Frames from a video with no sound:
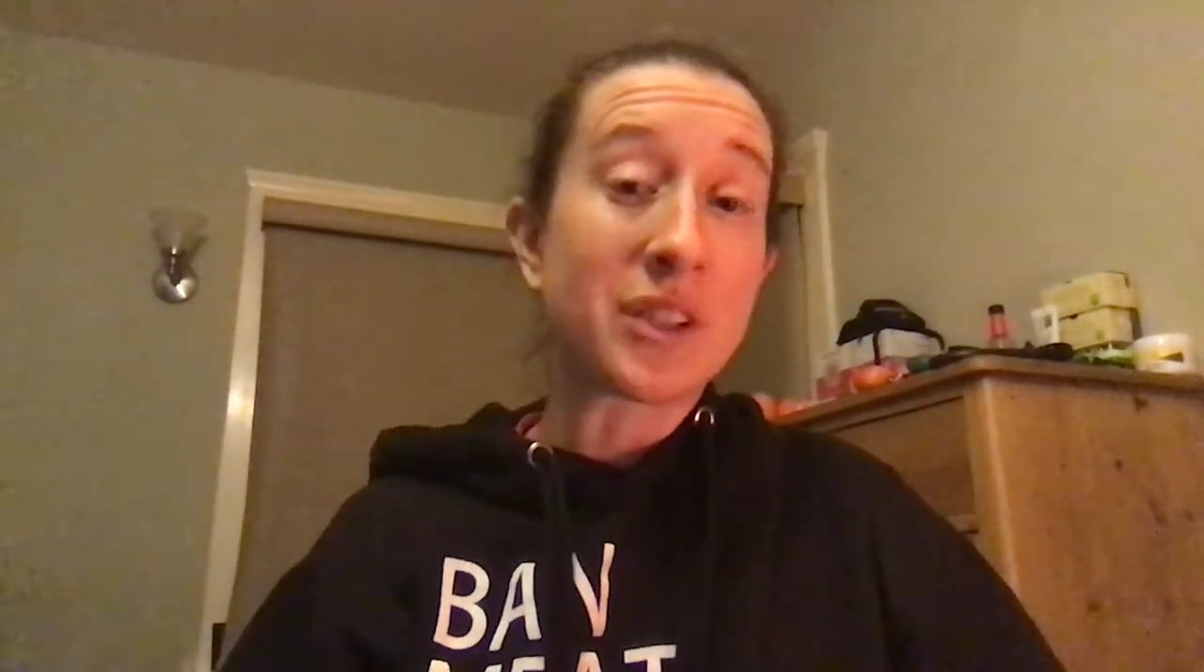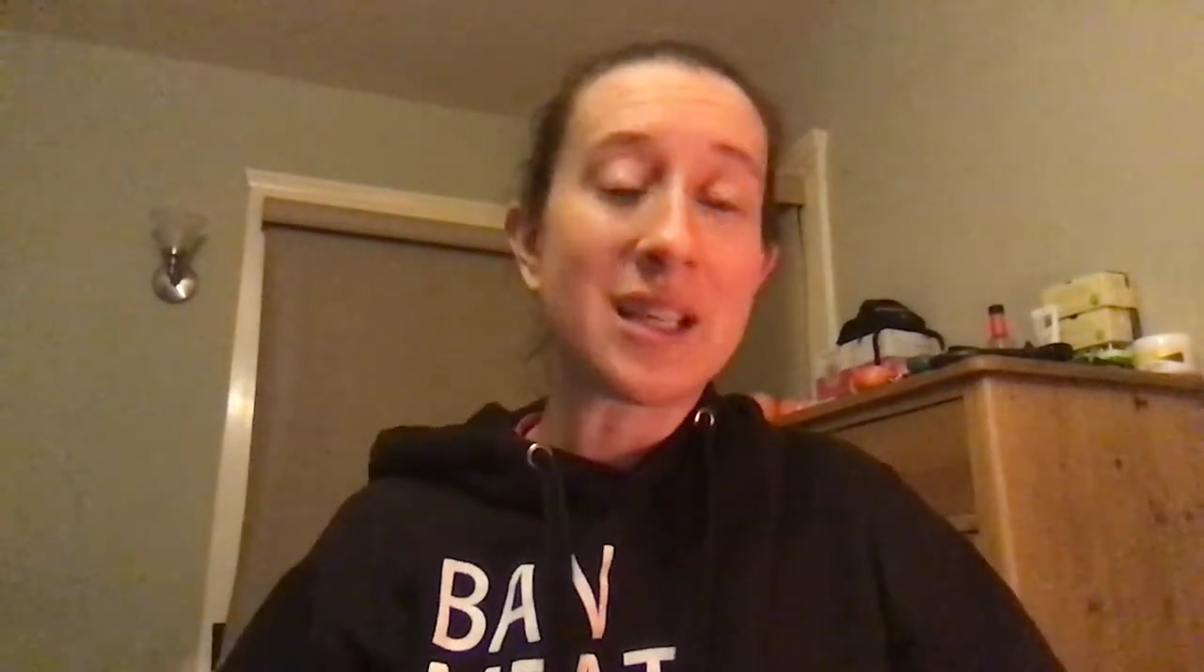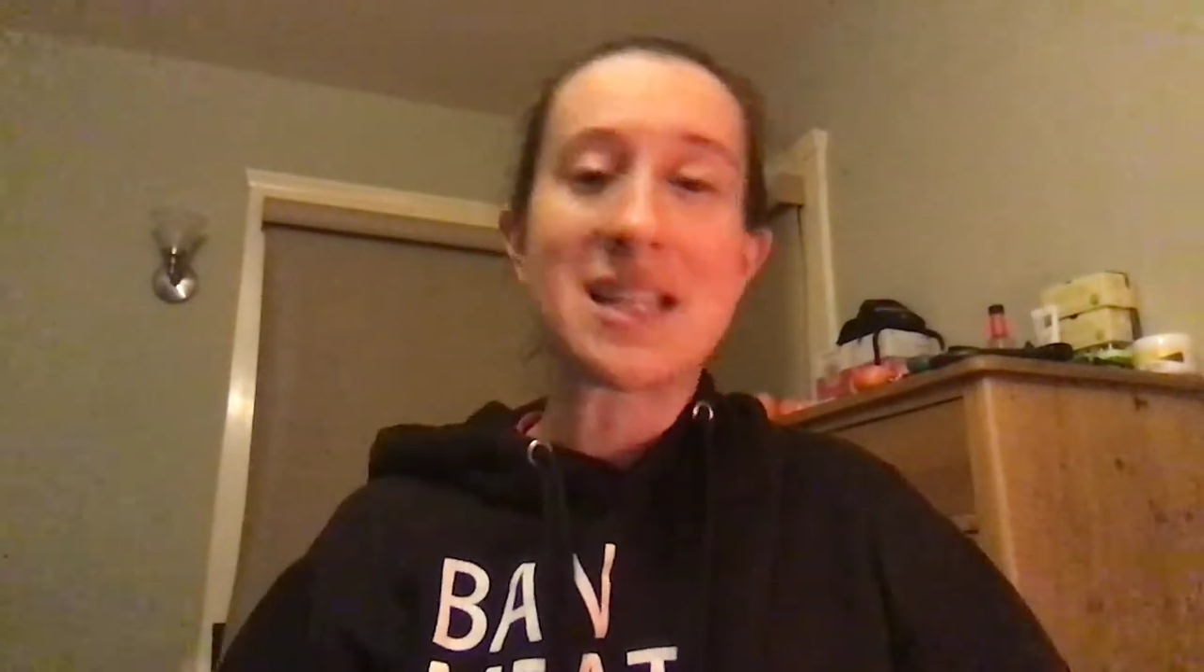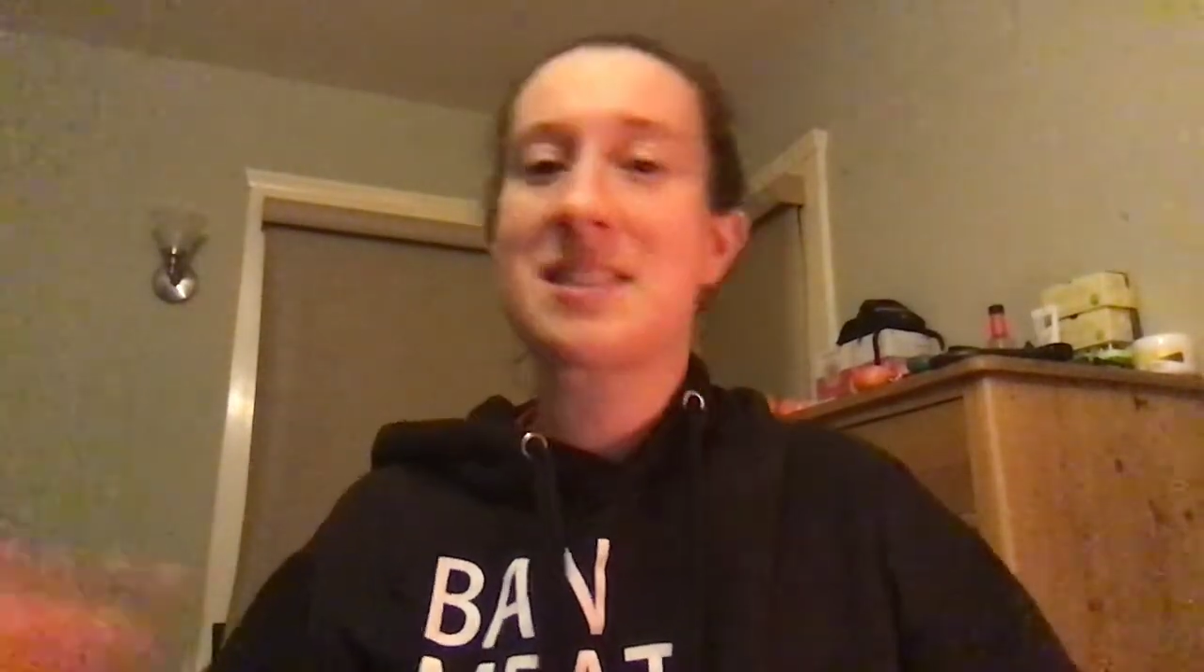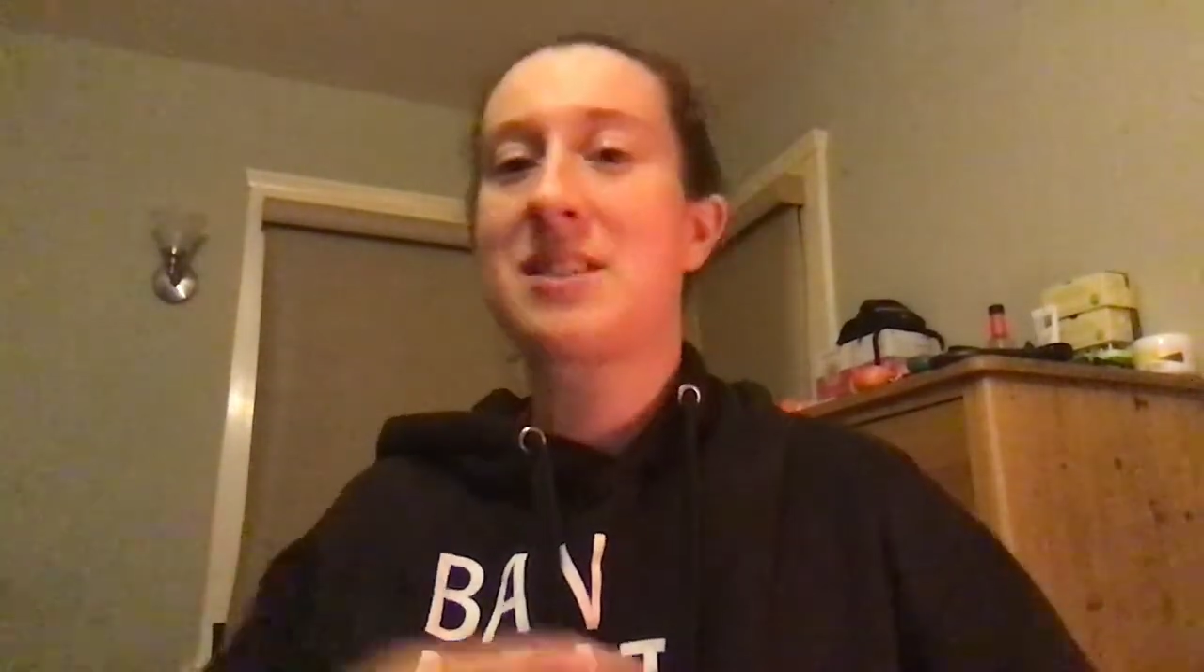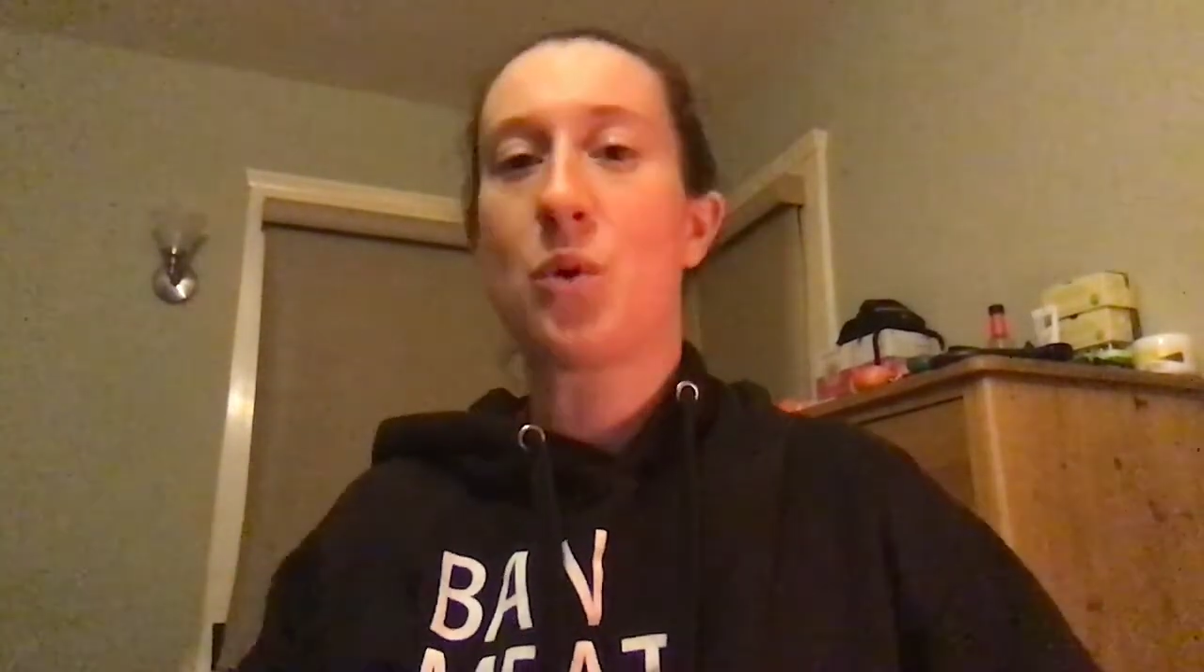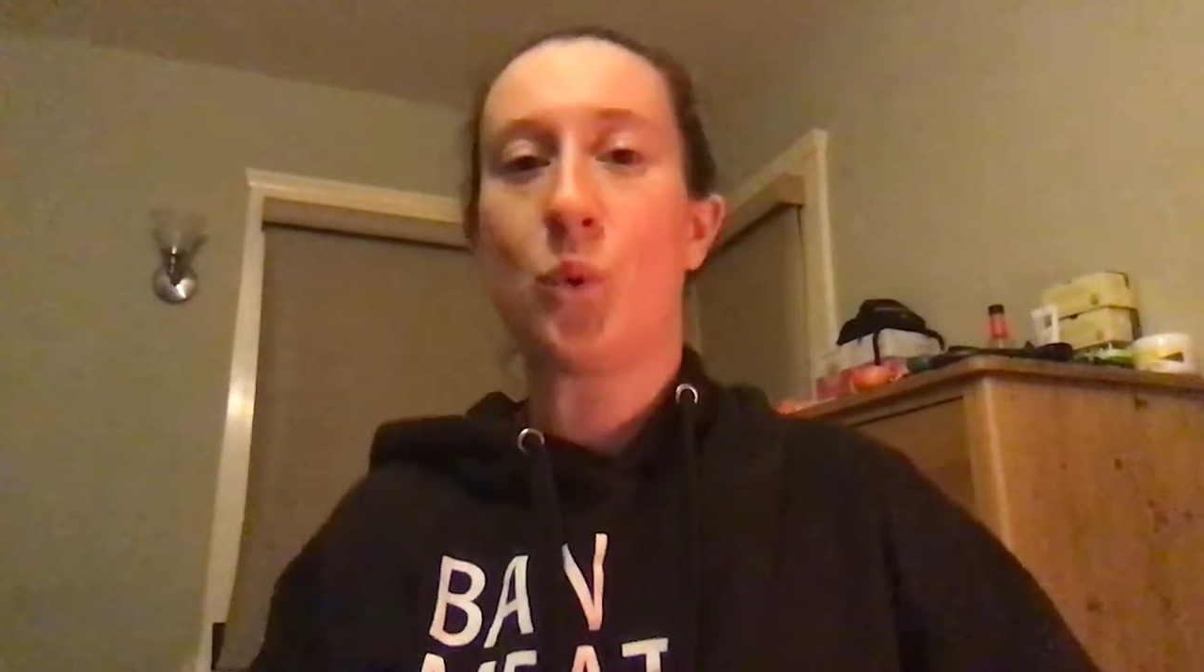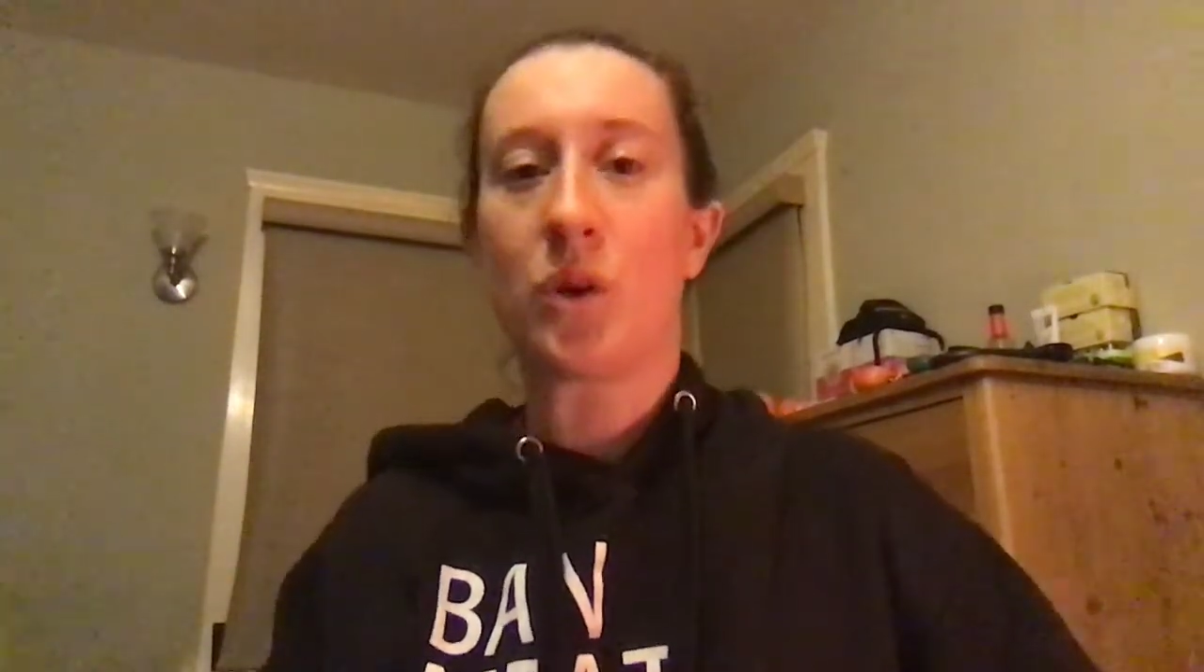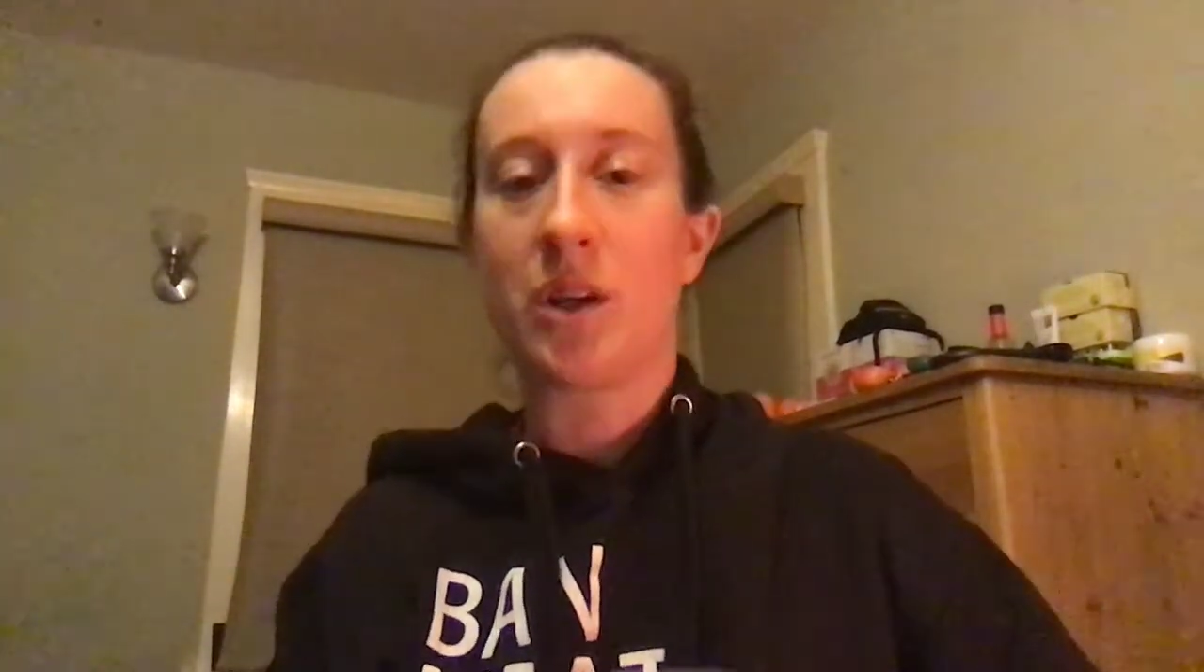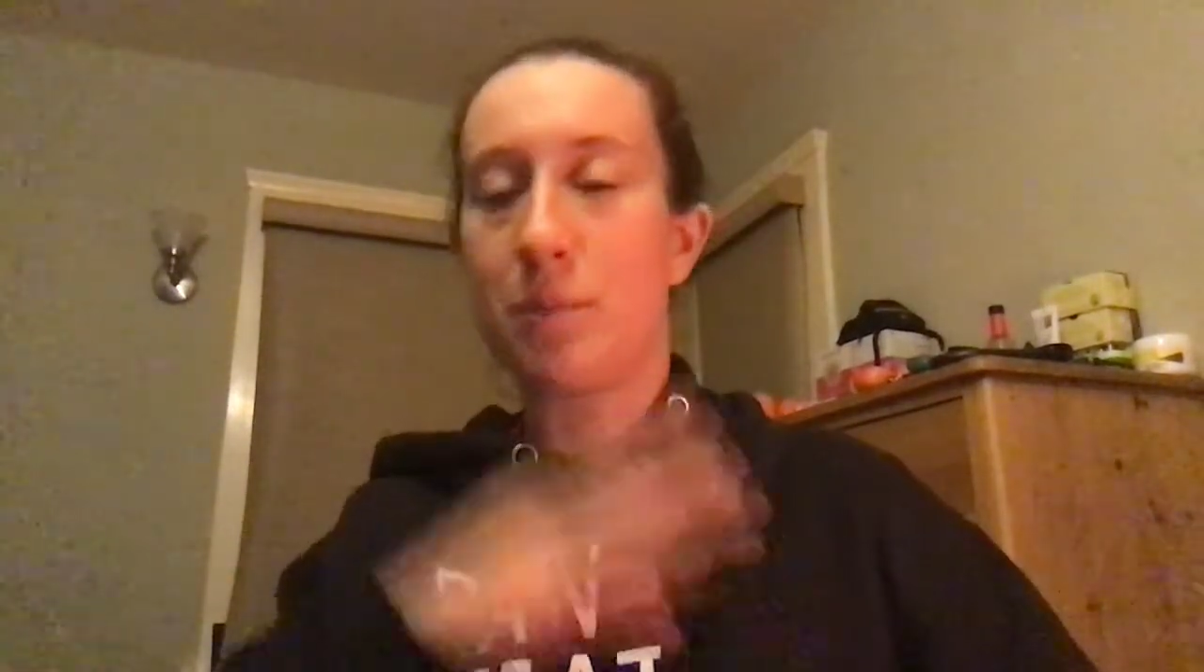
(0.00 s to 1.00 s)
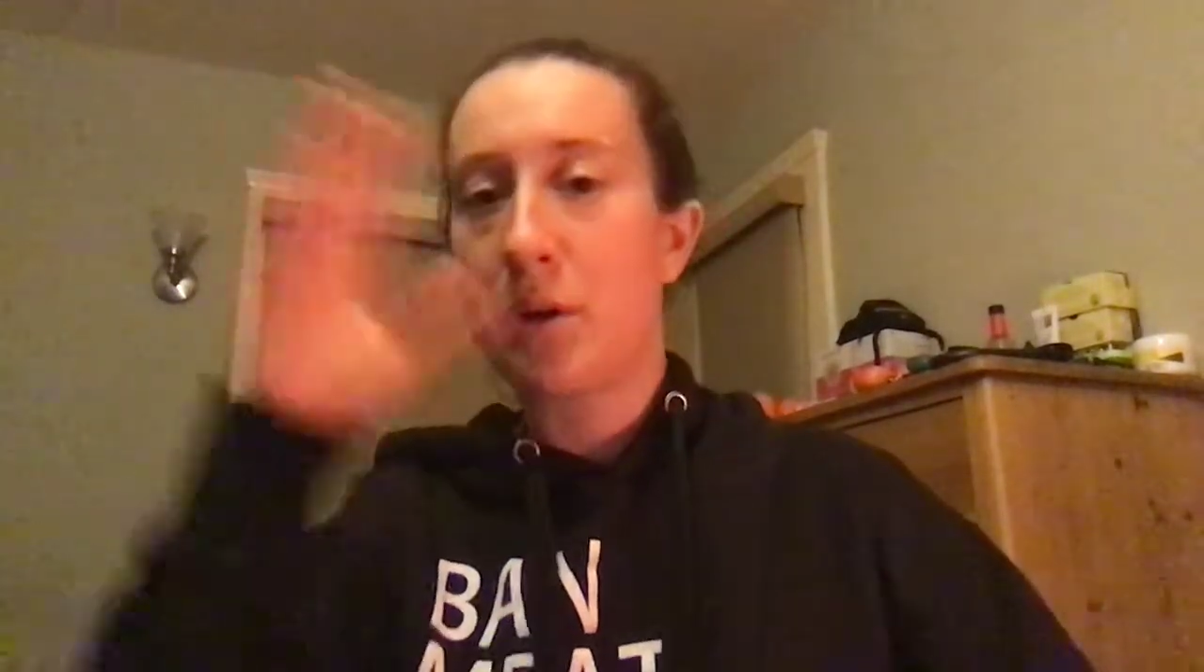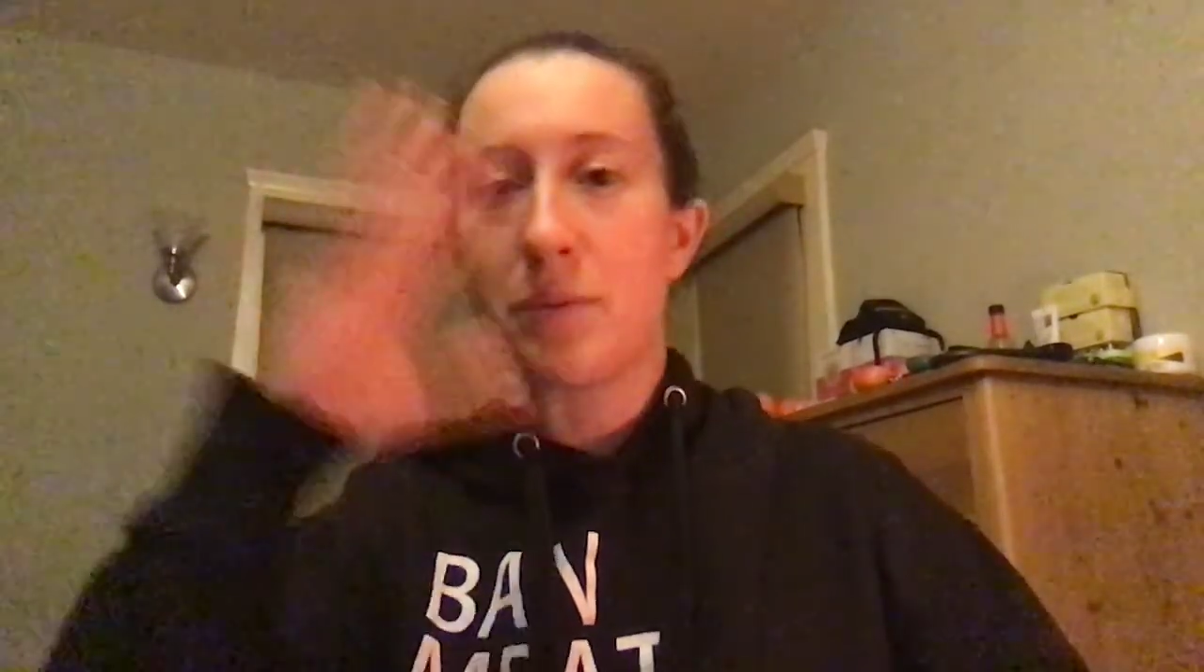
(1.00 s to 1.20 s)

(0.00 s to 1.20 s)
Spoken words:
list or